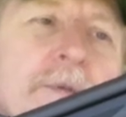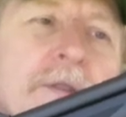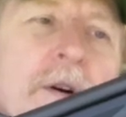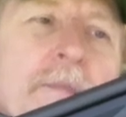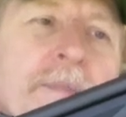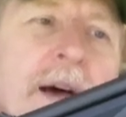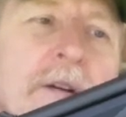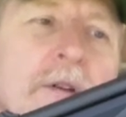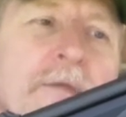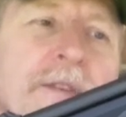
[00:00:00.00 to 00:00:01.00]
So I
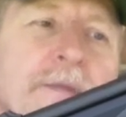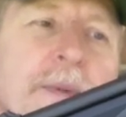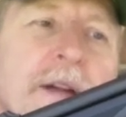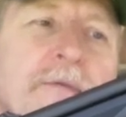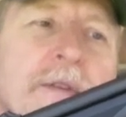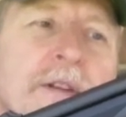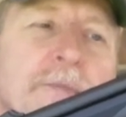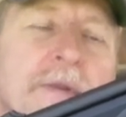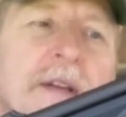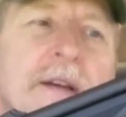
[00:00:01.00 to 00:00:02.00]
don't know if it's made for this
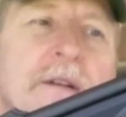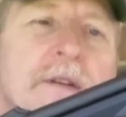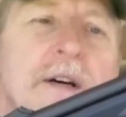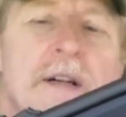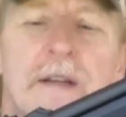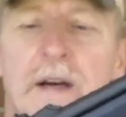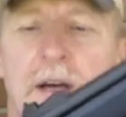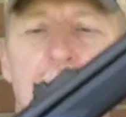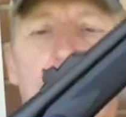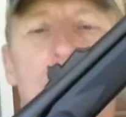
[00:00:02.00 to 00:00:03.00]
particular gun,
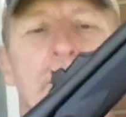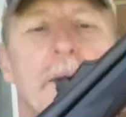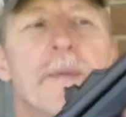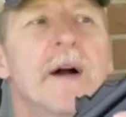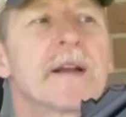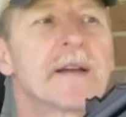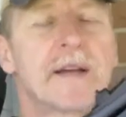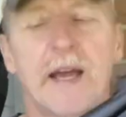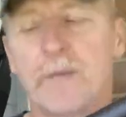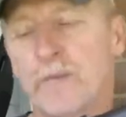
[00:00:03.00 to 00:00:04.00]
but when I bought it, it
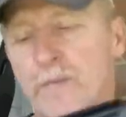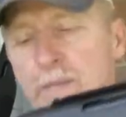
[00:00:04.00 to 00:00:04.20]
came